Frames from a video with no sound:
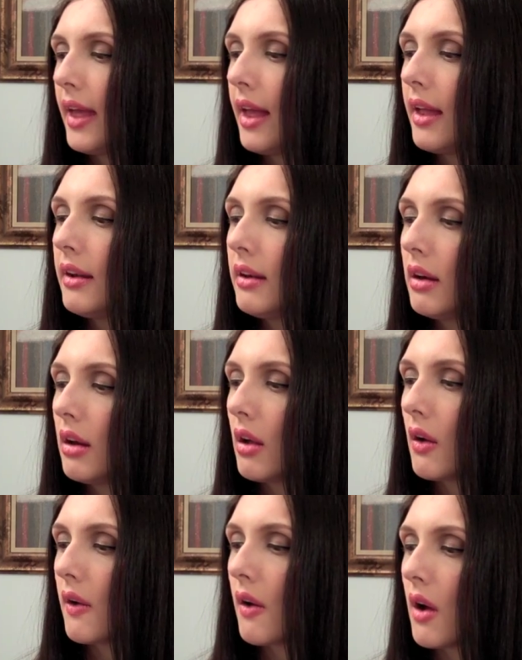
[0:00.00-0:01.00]
then
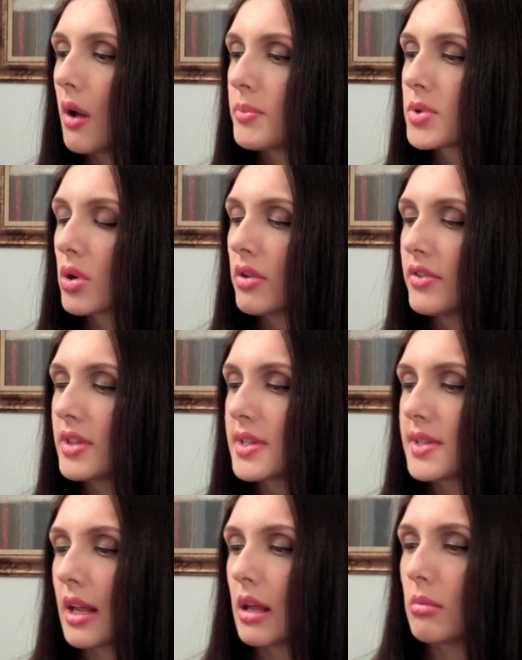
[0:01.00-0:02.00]
sort of in the
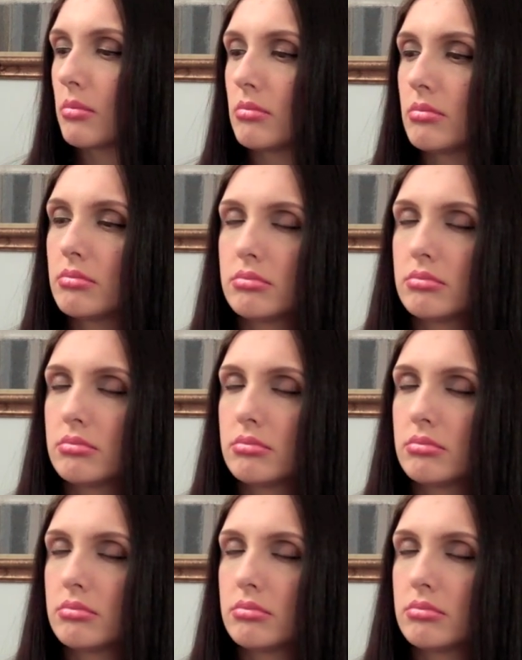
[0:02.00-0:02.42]
same